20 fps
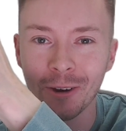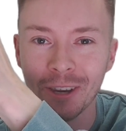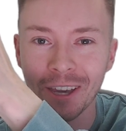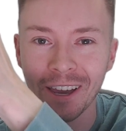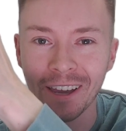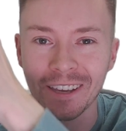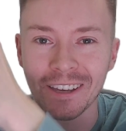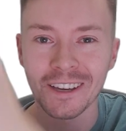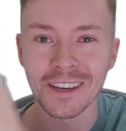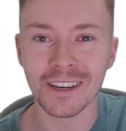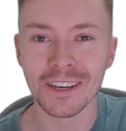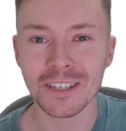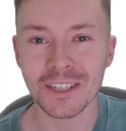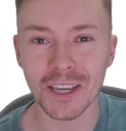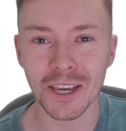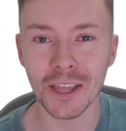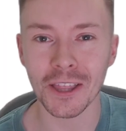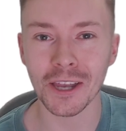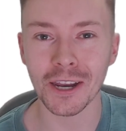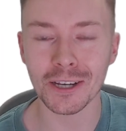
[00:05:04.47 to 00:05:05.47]
Okay,
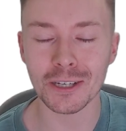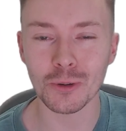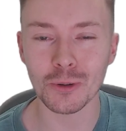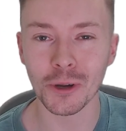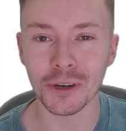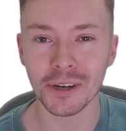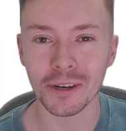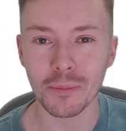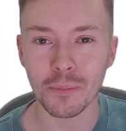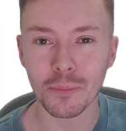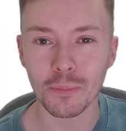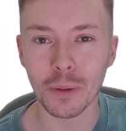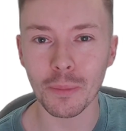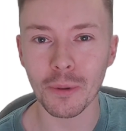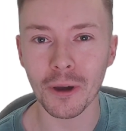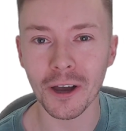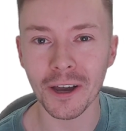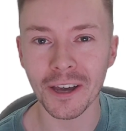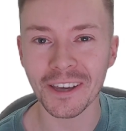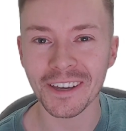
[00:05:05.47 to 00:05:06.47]
see you in the next one.
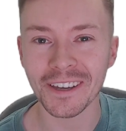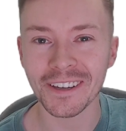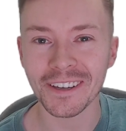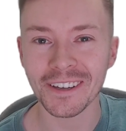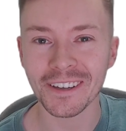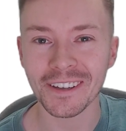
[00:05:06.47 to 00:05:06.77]
Bye-bye.